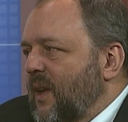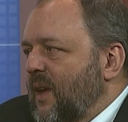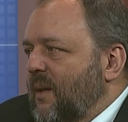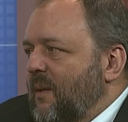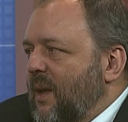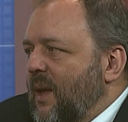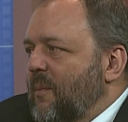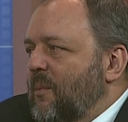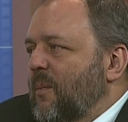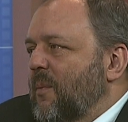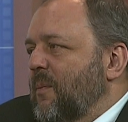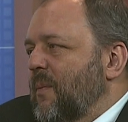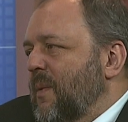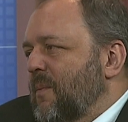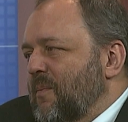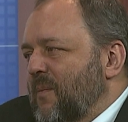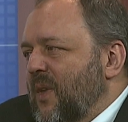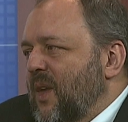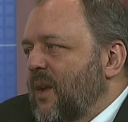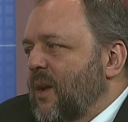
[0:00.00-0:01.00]
and, mm-hmm. and,
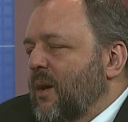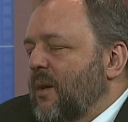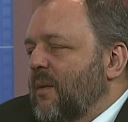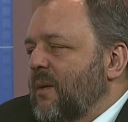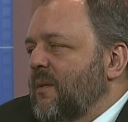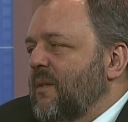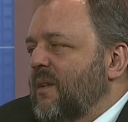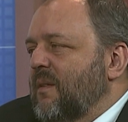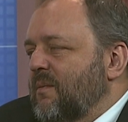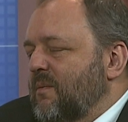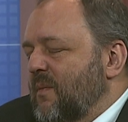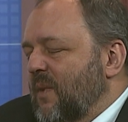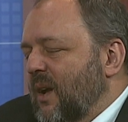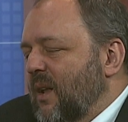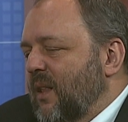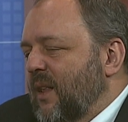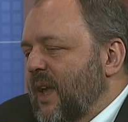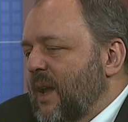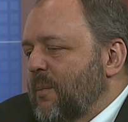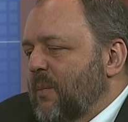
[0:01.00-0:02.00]
you know, know. a
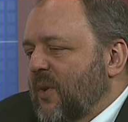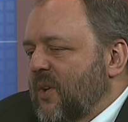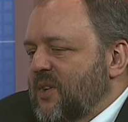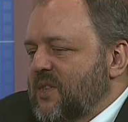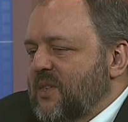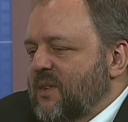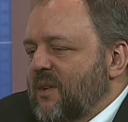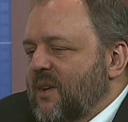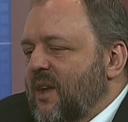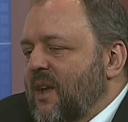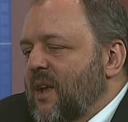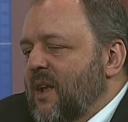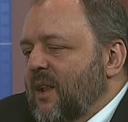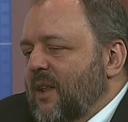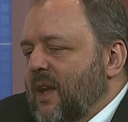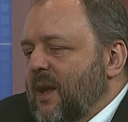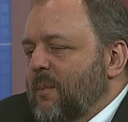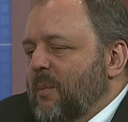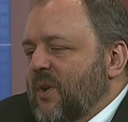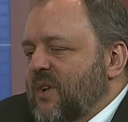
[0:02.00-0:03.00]
layperson
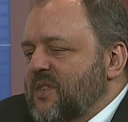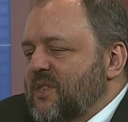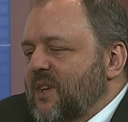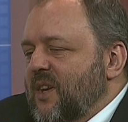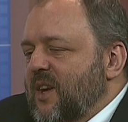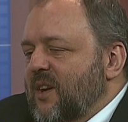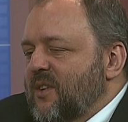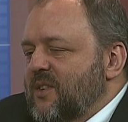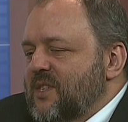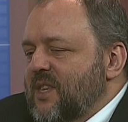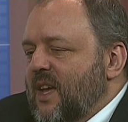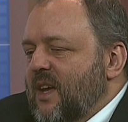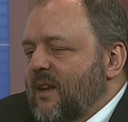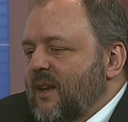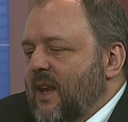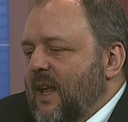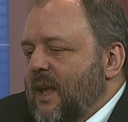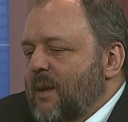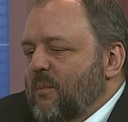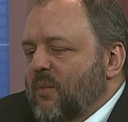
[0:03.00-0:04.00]
yeah. layperson hears that
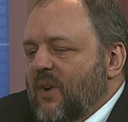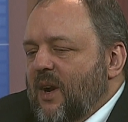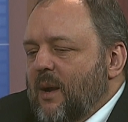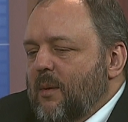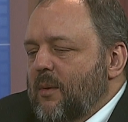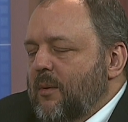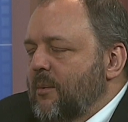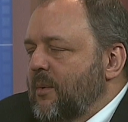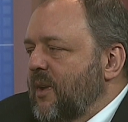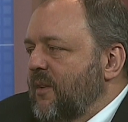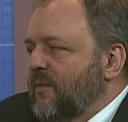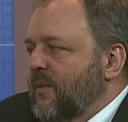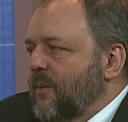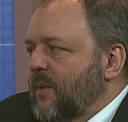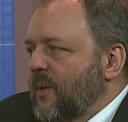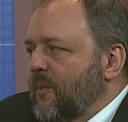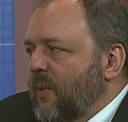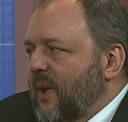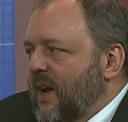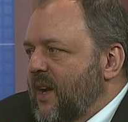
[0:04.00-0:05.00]
name probably from
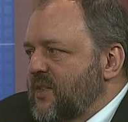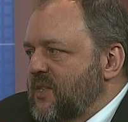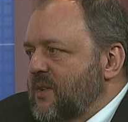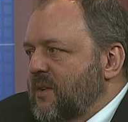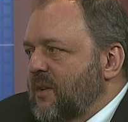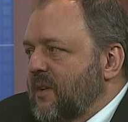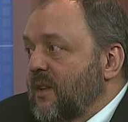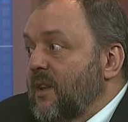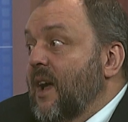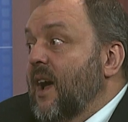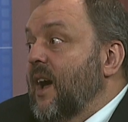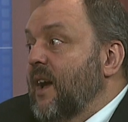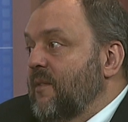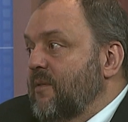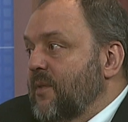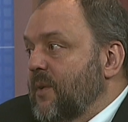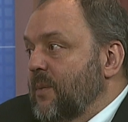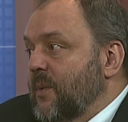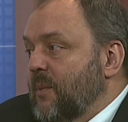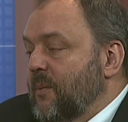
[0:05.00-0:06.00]
their pastor a lot
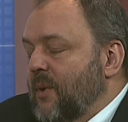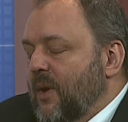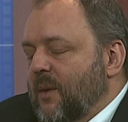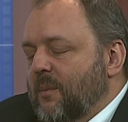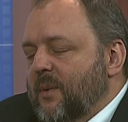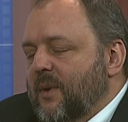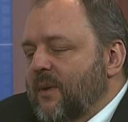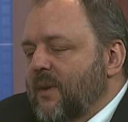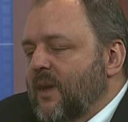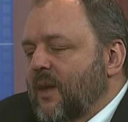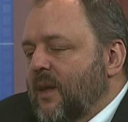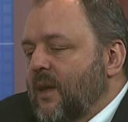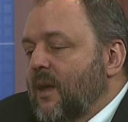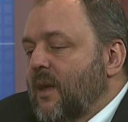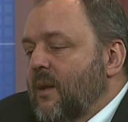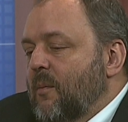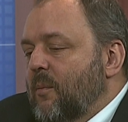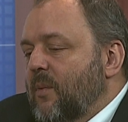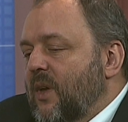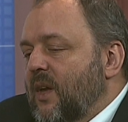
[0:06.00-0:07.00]
from the pulpit,
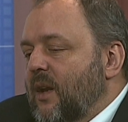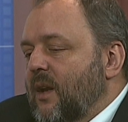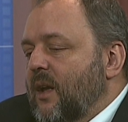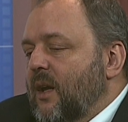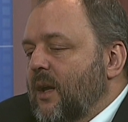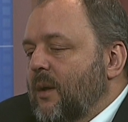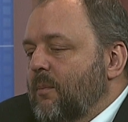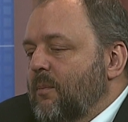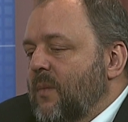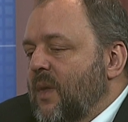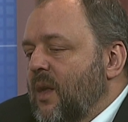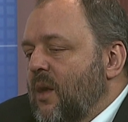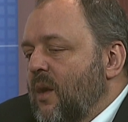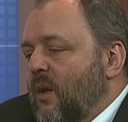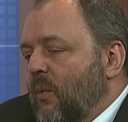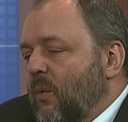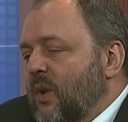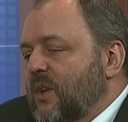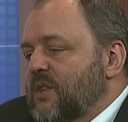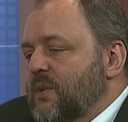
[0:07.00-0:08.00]
but um,
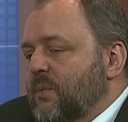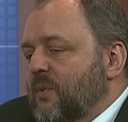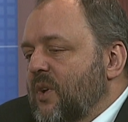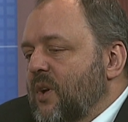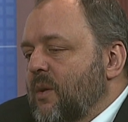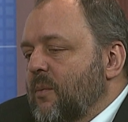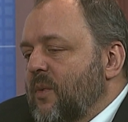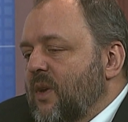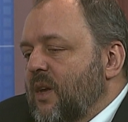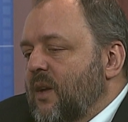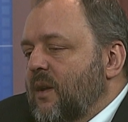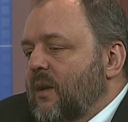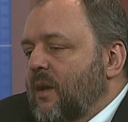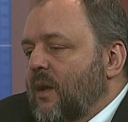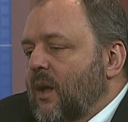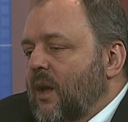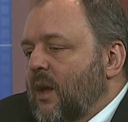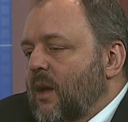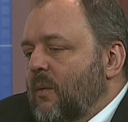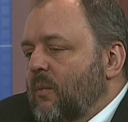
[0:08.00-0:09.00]
Walter Brueggemann
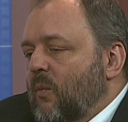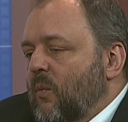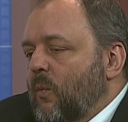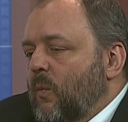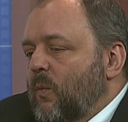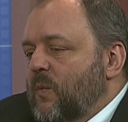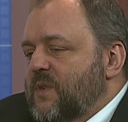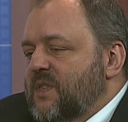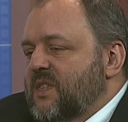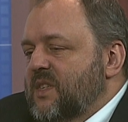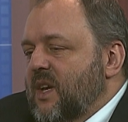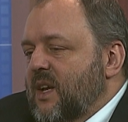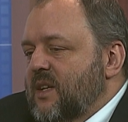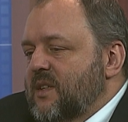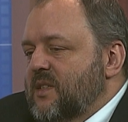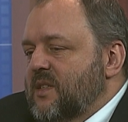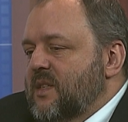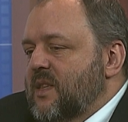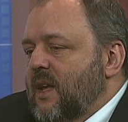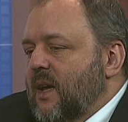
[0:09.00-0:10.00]
um,
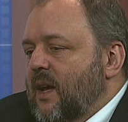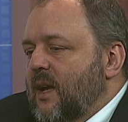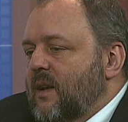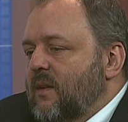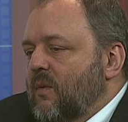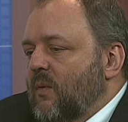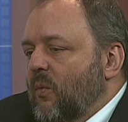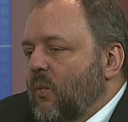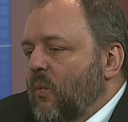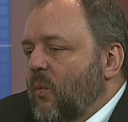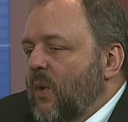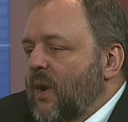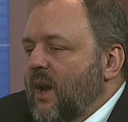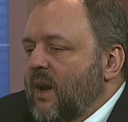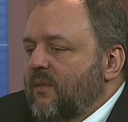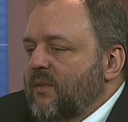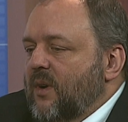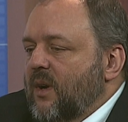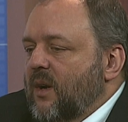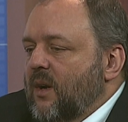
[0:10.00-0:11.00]
says that
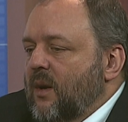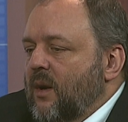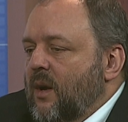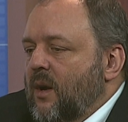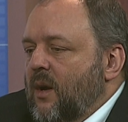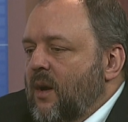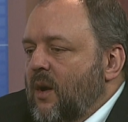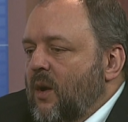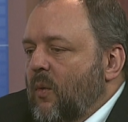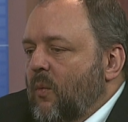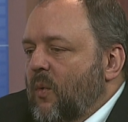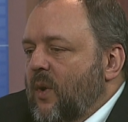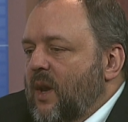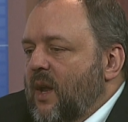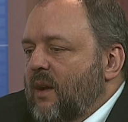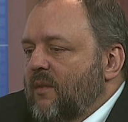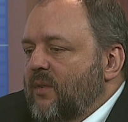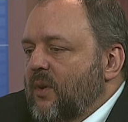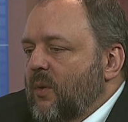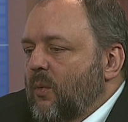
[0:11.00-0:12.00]
whenever
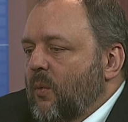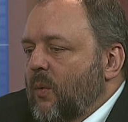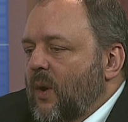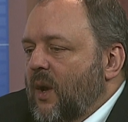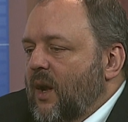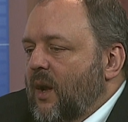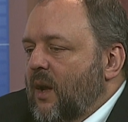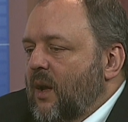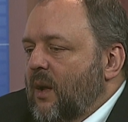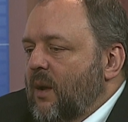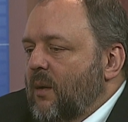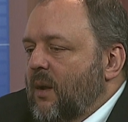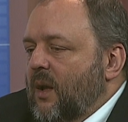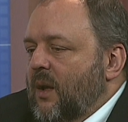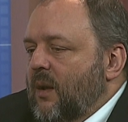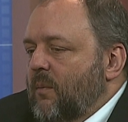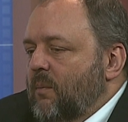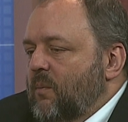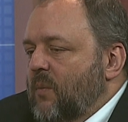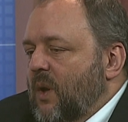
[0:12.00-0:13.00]
whenever uh,
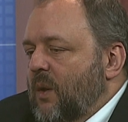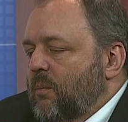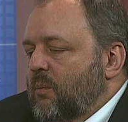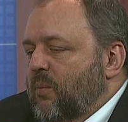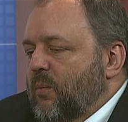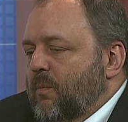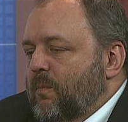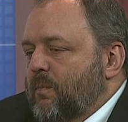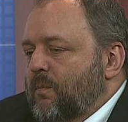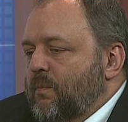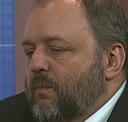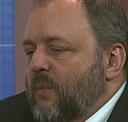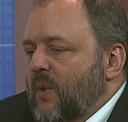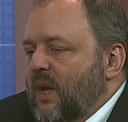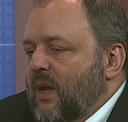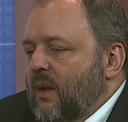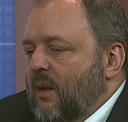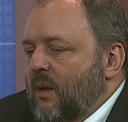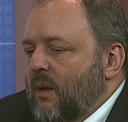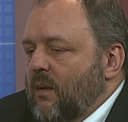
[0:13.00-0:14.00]
a, a,
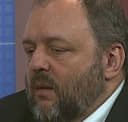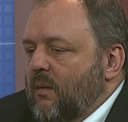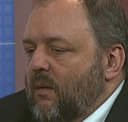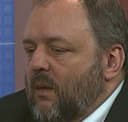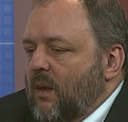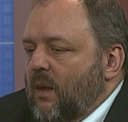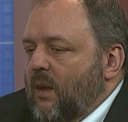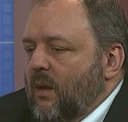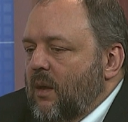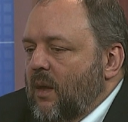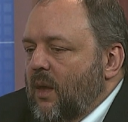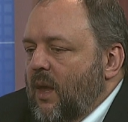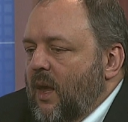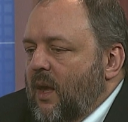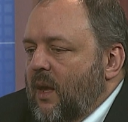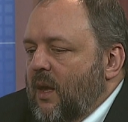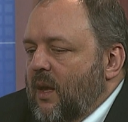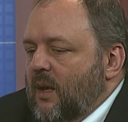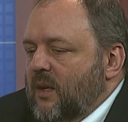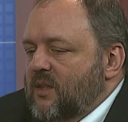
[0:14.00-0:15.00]
a
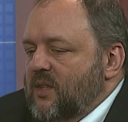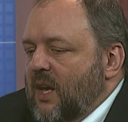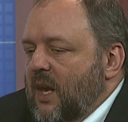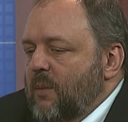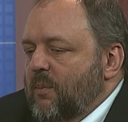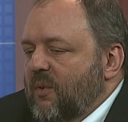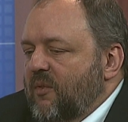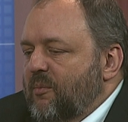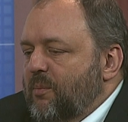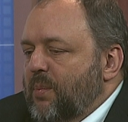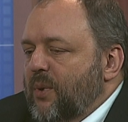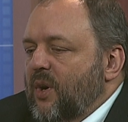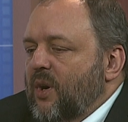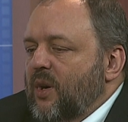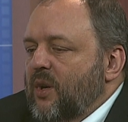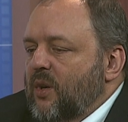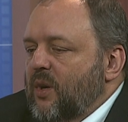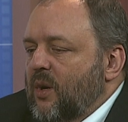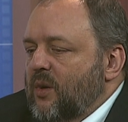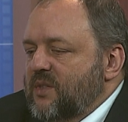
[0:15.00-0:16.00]
a, a, type of
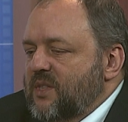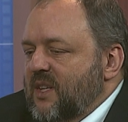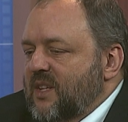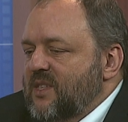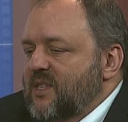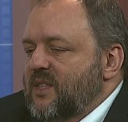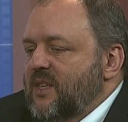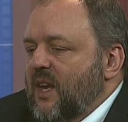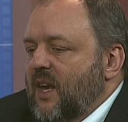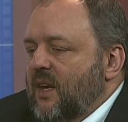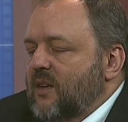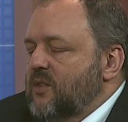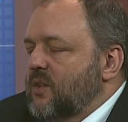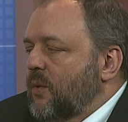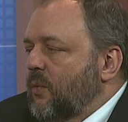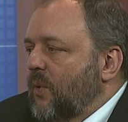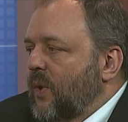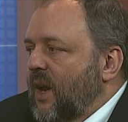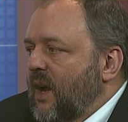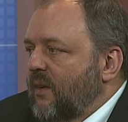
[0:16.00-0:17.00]
bird goes extinct
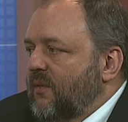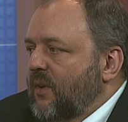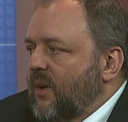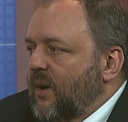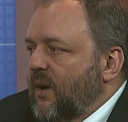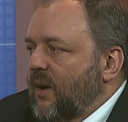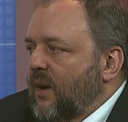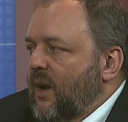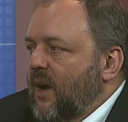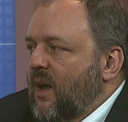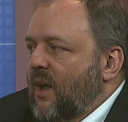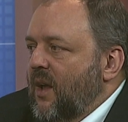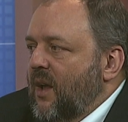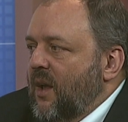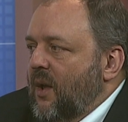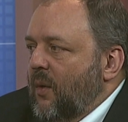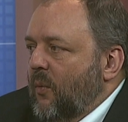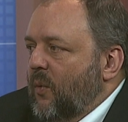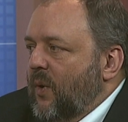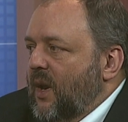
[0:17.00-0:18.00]
or whenever
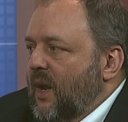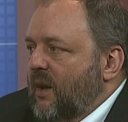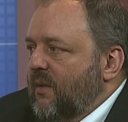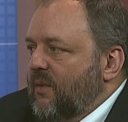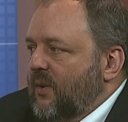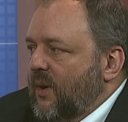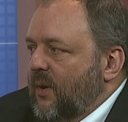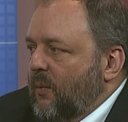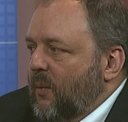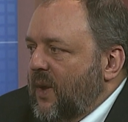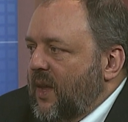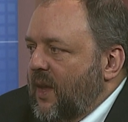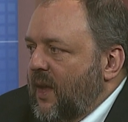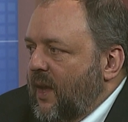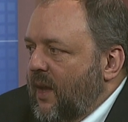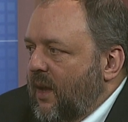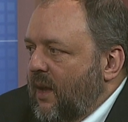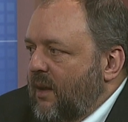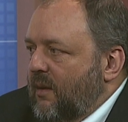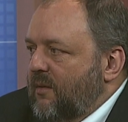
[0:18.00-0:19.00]
whenever we
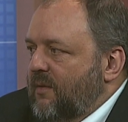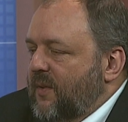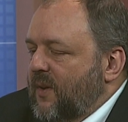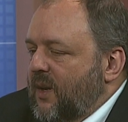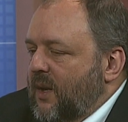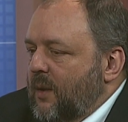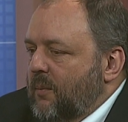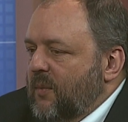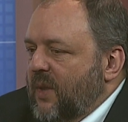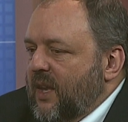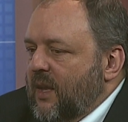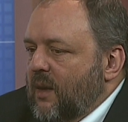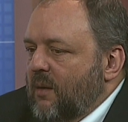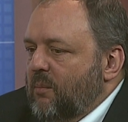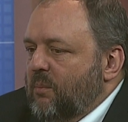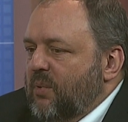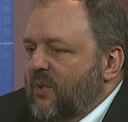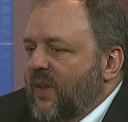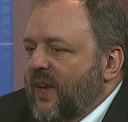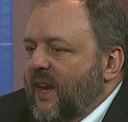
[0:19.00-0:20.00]
have um, like a
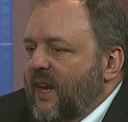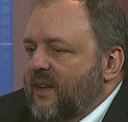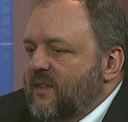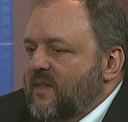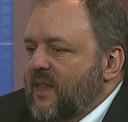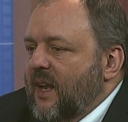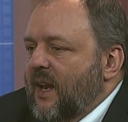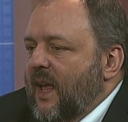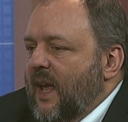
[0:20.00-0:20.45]
blight that